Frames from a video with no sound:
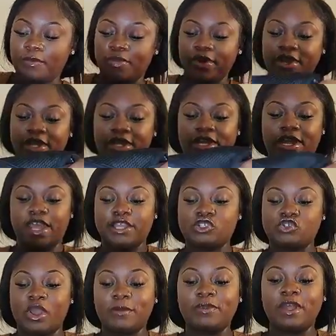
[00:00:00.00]
but yeah
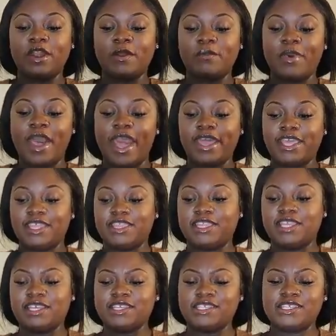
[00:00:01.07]
so I plan on packing
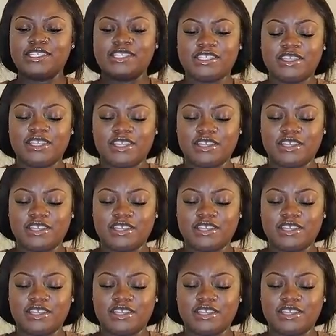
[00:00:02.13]
this